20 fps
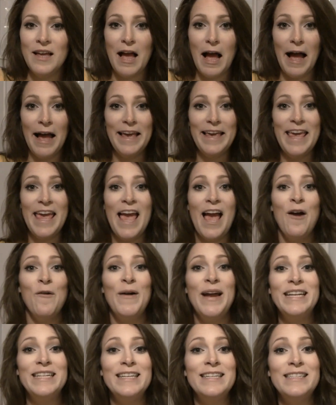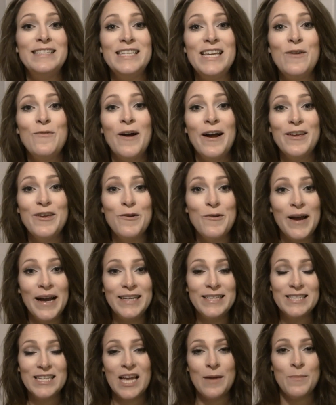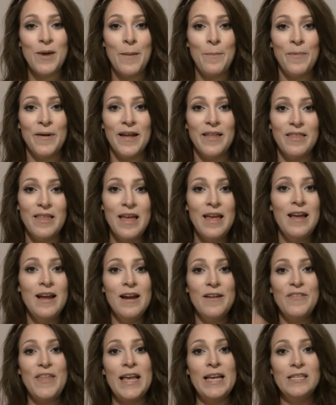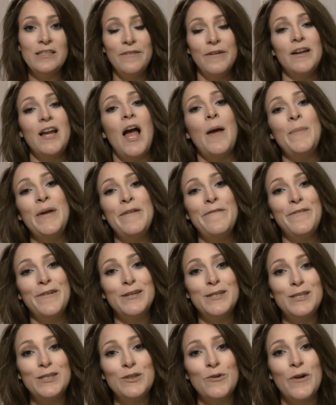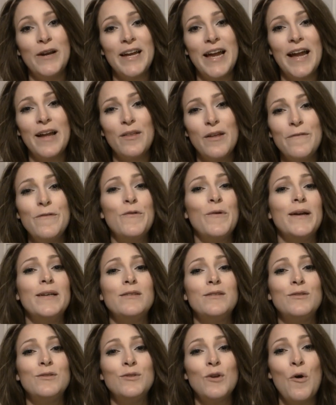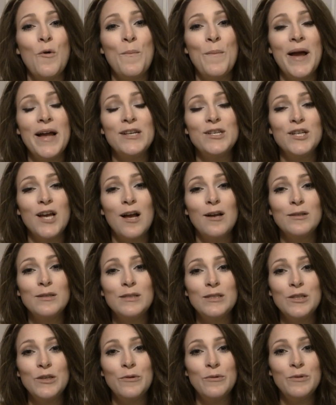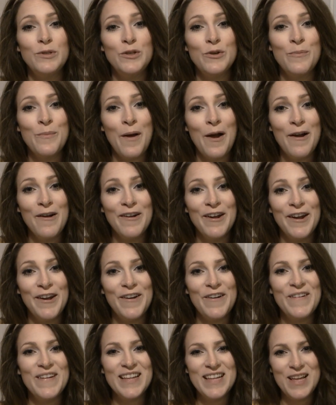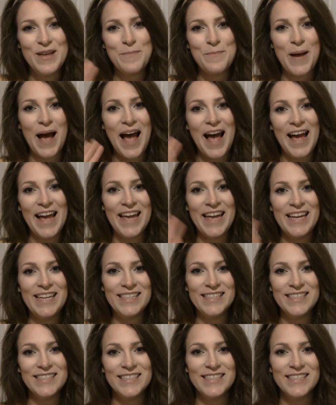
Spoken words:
I can't wait to see what you guys come up with. Thanks for coming for a story. I love you guys so much. I'll see you tomorrow. Bye.